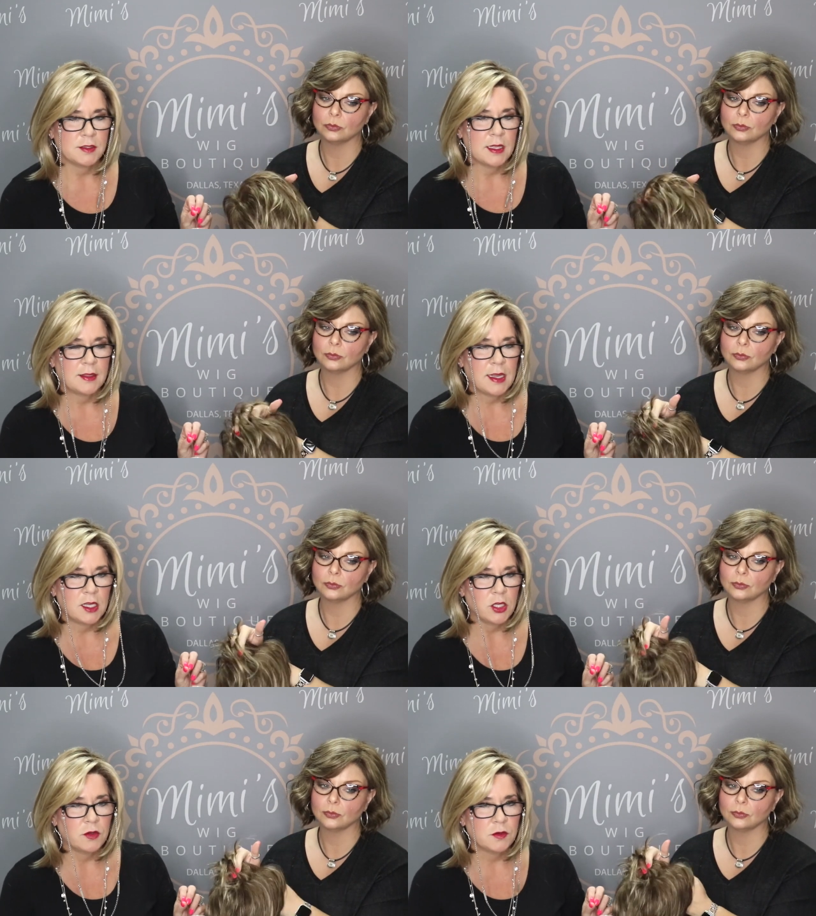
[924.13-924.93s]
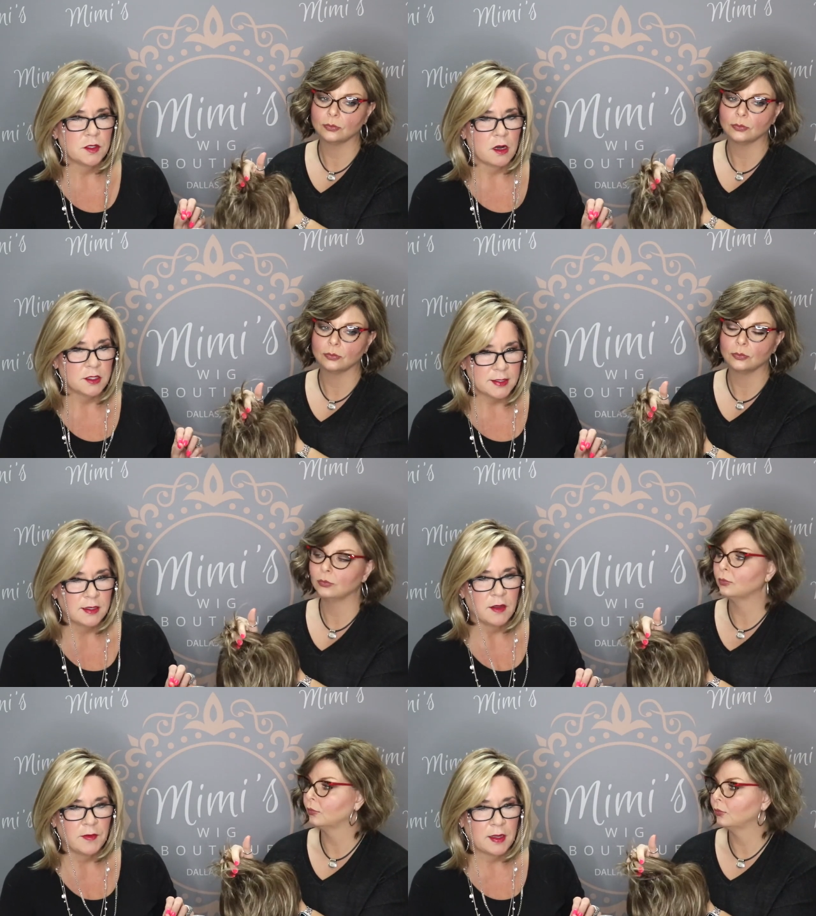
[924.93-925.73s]
Speaker 1: that they use are
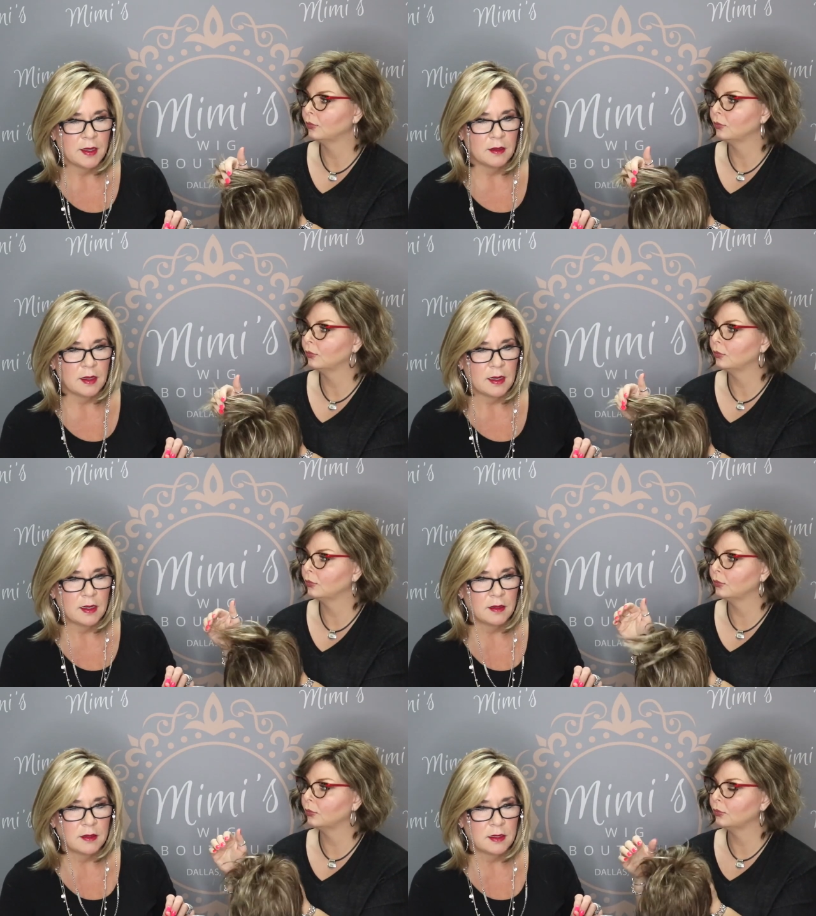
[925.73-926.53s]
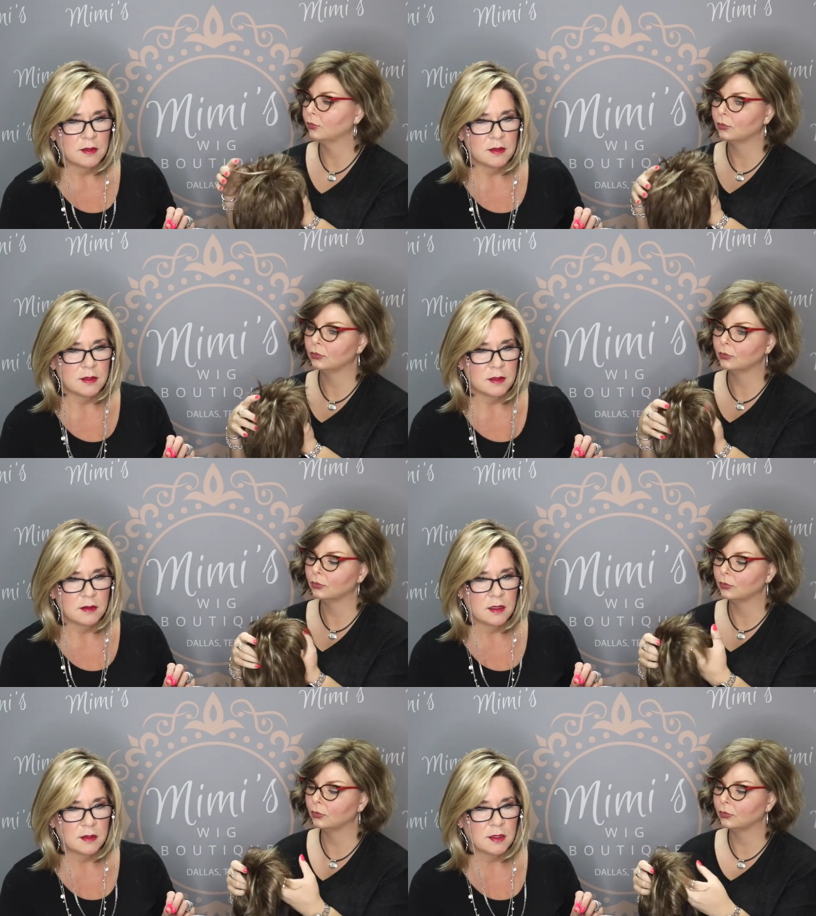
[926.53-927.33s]
significant, and it it's
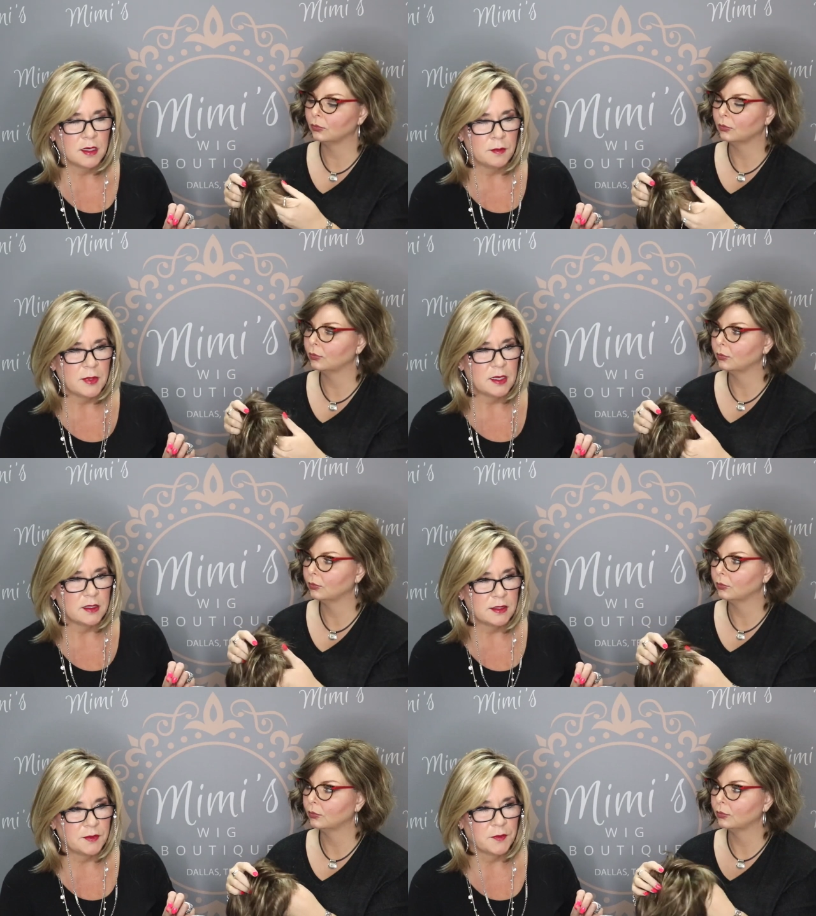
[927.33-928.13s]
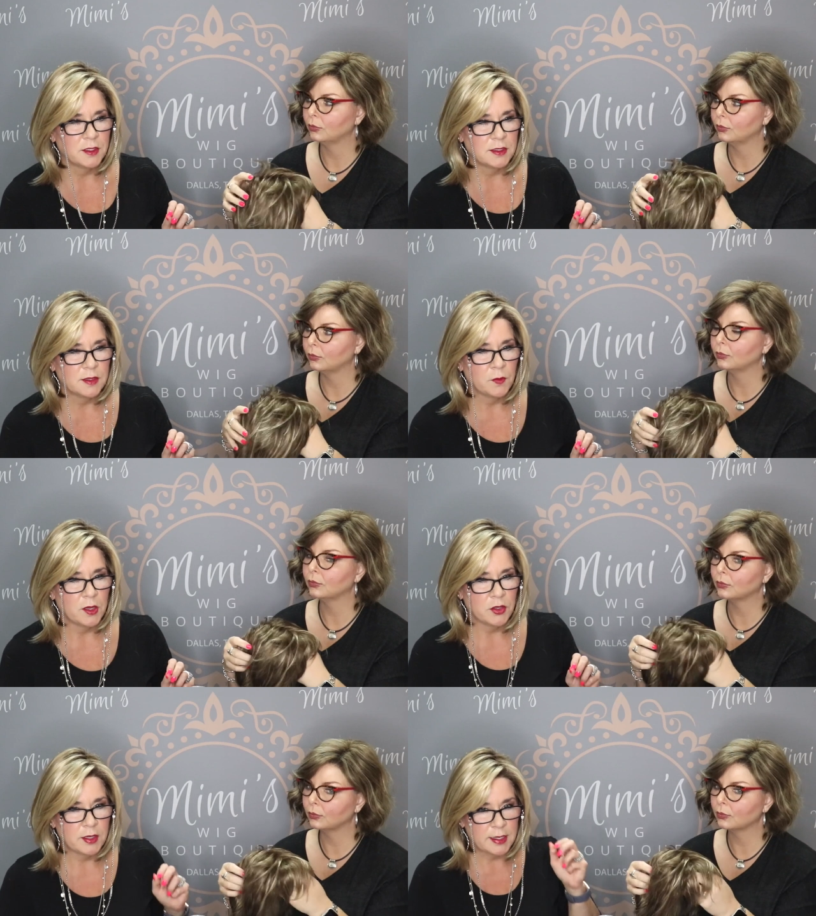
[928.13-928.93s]
it's going to mean a difference in what
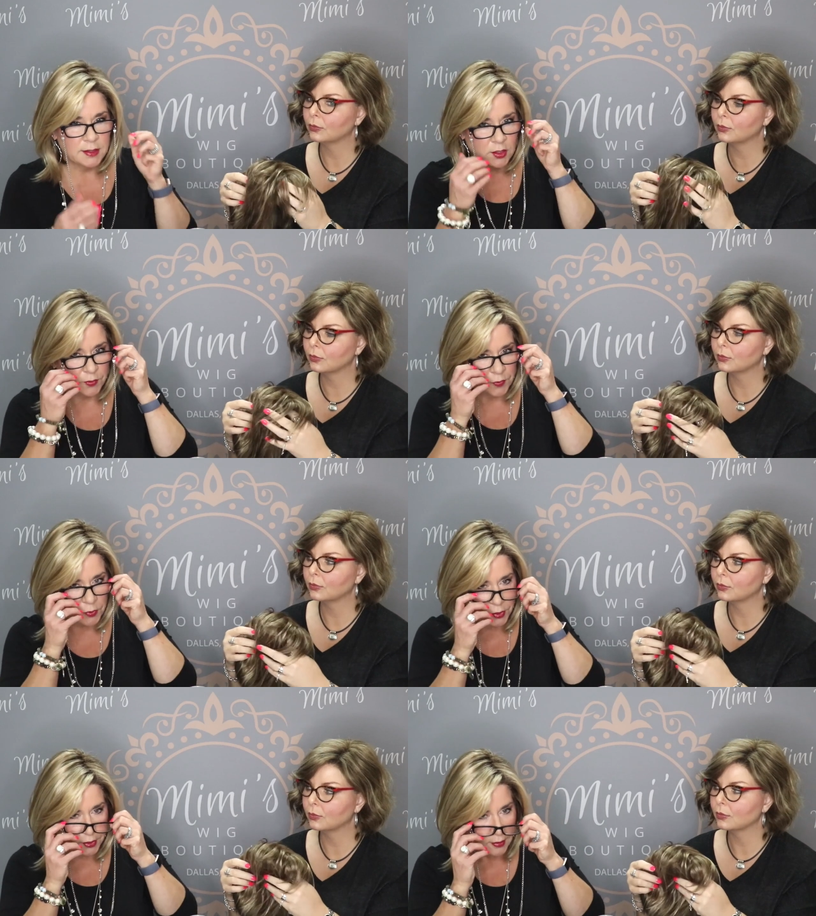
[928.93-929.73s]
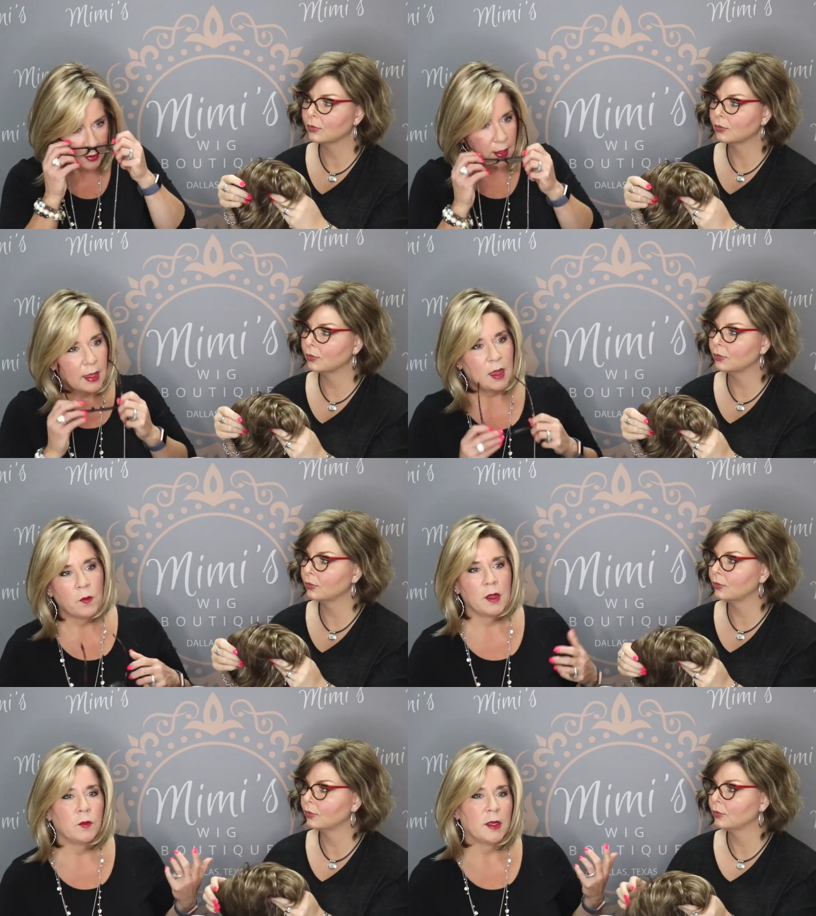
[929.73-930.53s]
you get. So if you look at
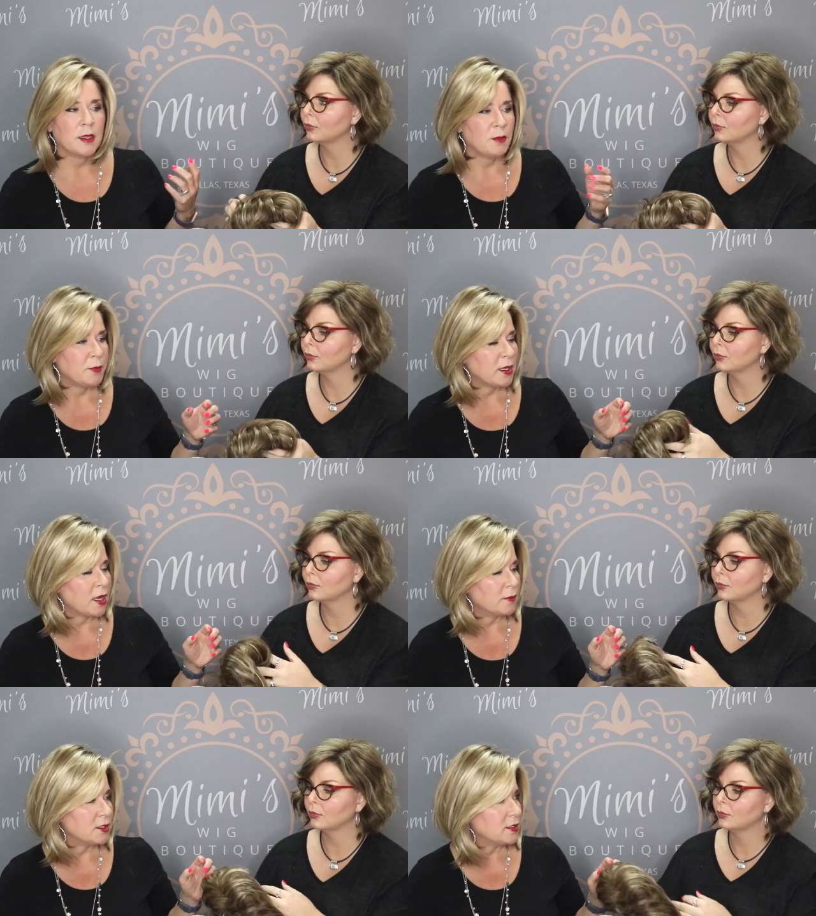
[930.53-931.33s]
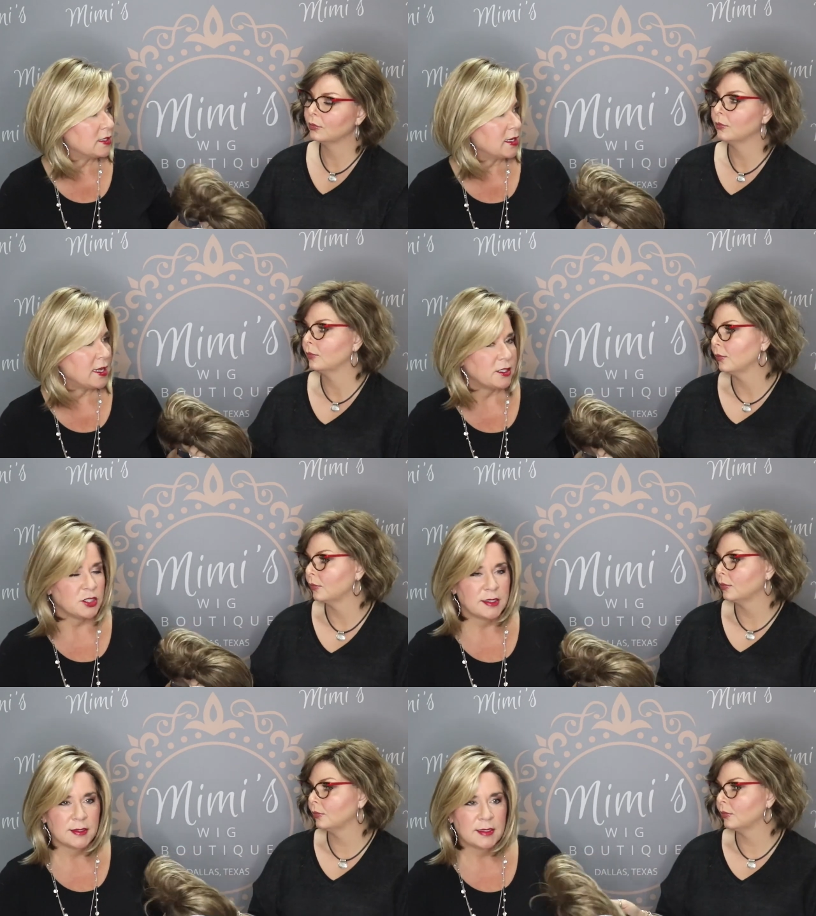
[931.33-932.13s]
one wig and maybe it comes in ten H
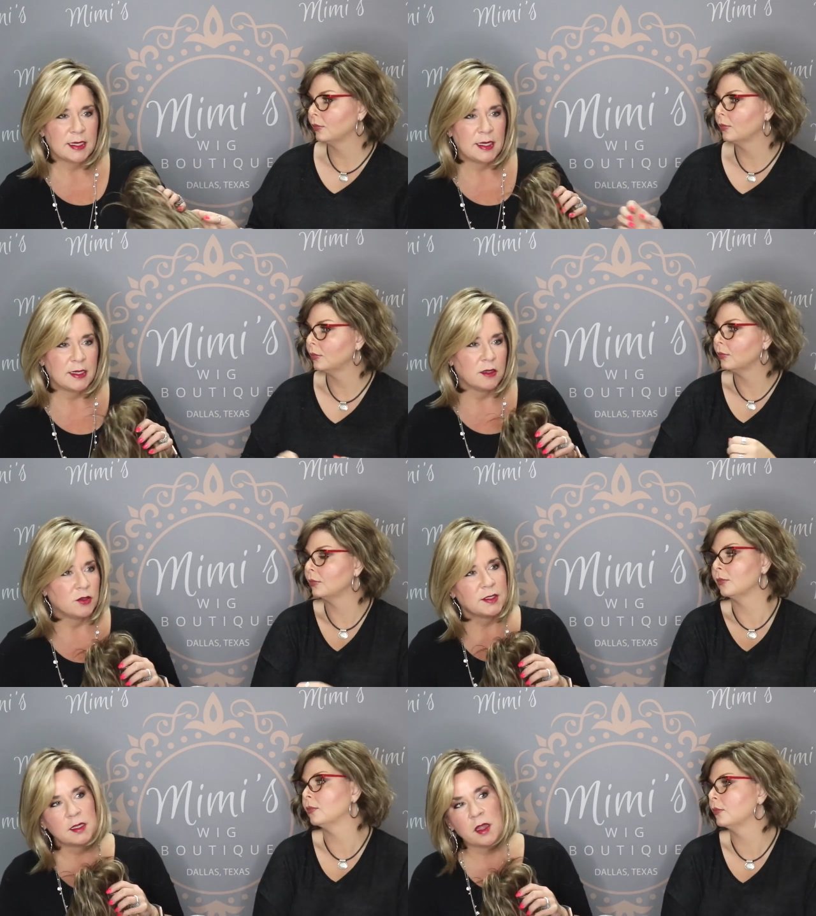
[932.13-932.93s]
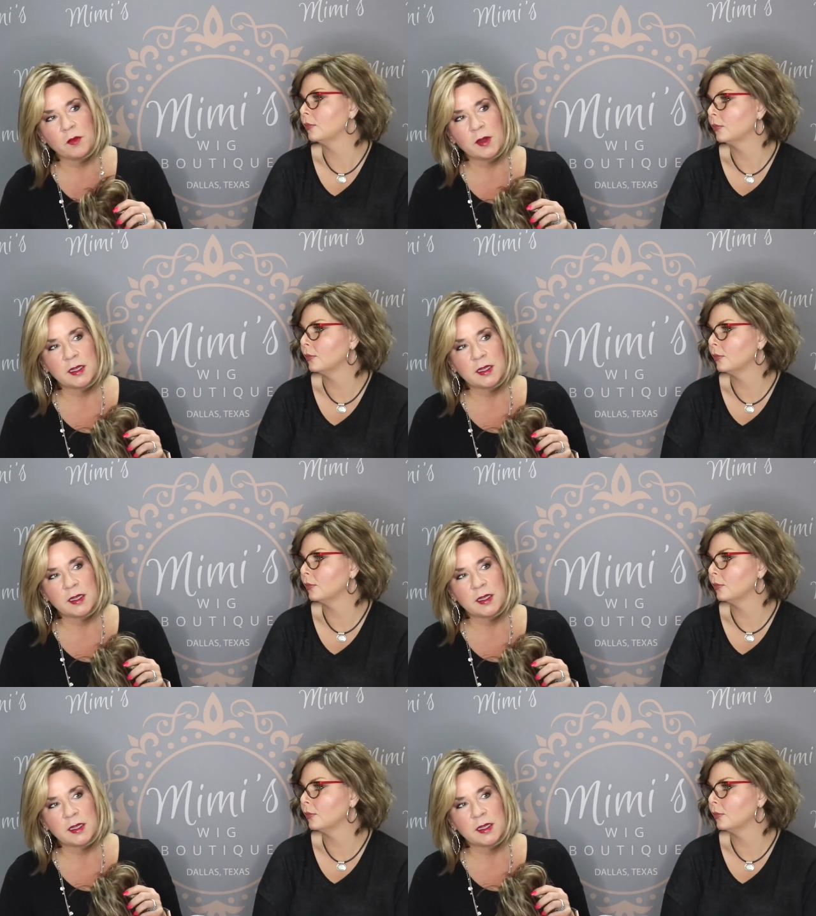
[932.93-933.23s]
sixteen, and you see another wig it's